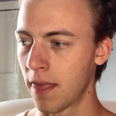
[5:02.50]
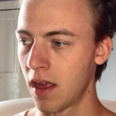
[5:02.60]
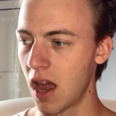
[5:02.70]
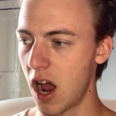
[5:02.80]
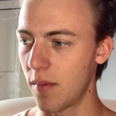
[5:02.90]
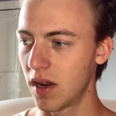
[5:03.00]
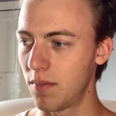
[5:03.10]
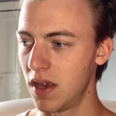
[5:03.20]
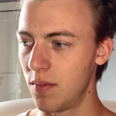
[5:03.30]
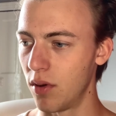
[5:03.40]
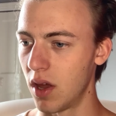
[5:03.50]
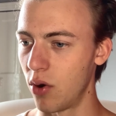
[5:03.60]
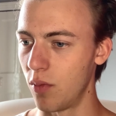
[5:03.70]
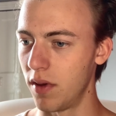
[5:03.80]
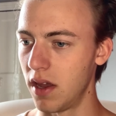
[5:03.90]
How many people there
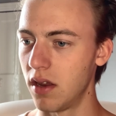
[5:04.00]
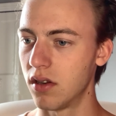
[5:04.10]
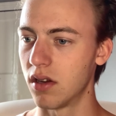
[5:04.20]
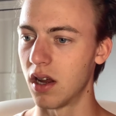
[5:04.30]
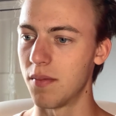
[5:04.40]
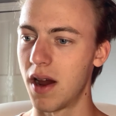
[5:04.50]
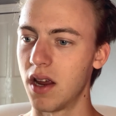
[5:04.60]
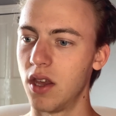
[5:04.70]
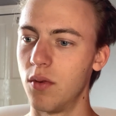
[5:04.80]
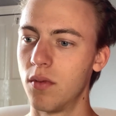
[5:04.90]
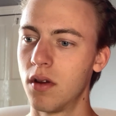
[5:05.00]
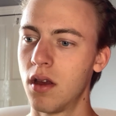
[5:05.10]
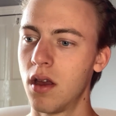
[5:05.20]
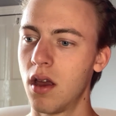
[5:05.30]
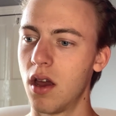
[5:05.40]
will be to admire you,
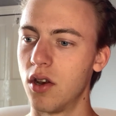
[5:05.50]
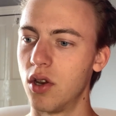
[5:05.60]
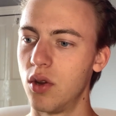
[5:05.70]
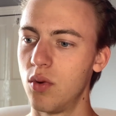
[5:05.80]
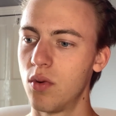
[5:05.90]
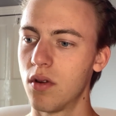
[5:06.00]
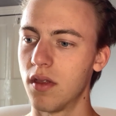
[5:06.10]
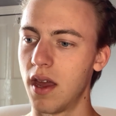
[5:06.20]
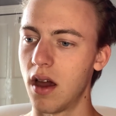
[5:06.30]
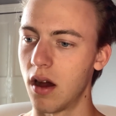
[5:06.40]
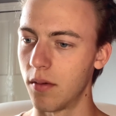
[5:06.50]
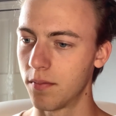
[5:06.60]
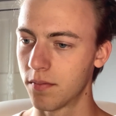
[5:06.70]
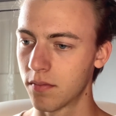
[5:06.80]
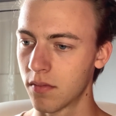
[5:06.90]
and who they are.
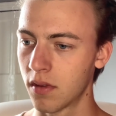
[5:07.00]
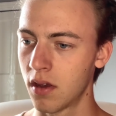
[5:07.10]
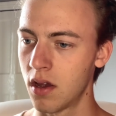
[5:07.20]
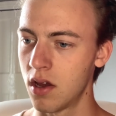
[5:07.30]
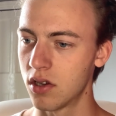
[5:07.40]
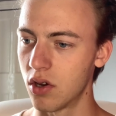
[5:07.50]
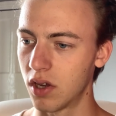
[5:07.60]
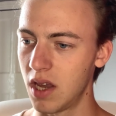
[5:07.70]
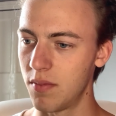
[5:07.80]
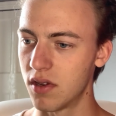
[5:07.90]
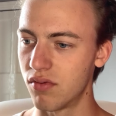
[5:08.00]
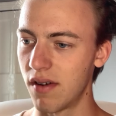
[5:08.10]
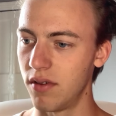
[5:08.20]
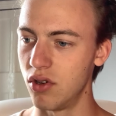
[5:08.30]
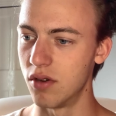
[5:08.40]
So keep this
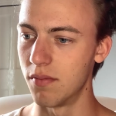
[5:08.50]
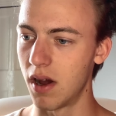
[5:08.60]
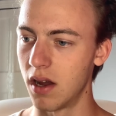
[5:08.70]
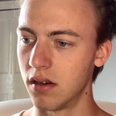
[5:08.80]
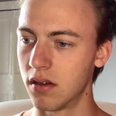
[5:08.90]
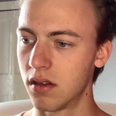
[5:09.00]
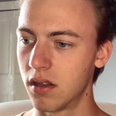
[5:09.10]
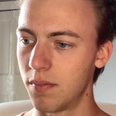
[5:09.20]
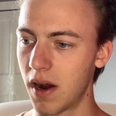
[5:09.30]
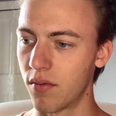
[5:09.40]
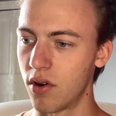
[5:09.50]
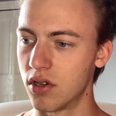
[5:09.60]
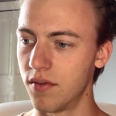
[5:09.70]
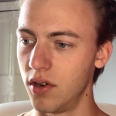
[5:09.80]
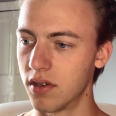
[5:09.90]
refuge in mind, the back roads
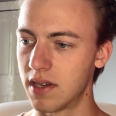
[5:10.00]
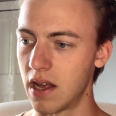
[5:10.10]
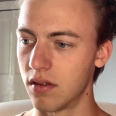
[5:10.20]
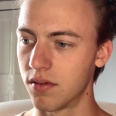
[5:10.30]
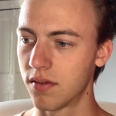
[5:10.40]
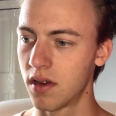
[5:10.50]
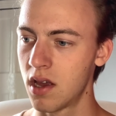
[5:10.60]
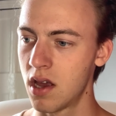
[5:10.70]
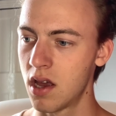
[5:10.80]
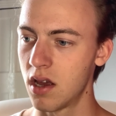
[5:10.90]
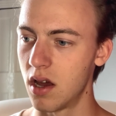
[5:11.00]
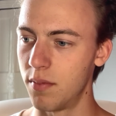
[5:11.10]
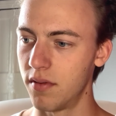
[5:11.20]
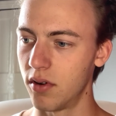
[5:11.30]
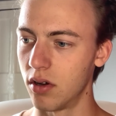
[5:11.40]
of yourself.
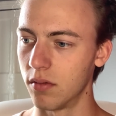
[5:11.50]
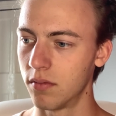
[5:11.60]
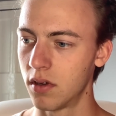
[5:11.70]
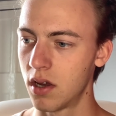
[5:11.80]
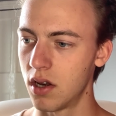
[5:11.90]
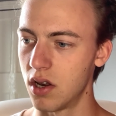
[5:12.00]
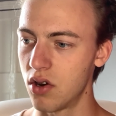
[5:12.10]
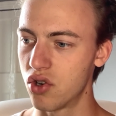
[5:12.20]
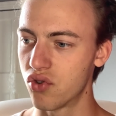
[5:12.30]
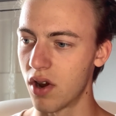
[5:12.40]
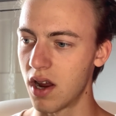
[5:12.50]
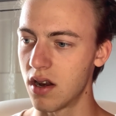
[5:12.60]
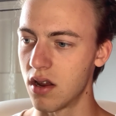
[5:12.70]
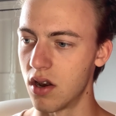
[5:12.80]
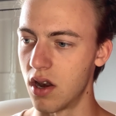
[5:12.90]
Above all, no
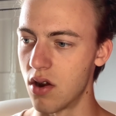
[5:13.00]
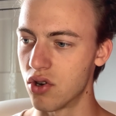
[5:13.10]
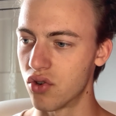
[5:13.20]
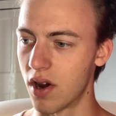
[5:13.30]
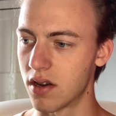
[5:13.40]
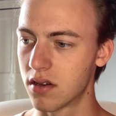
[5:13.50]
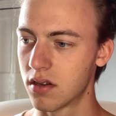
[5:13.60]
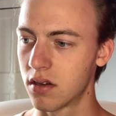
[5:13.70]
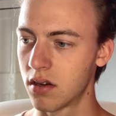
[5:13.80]
strain and no stress.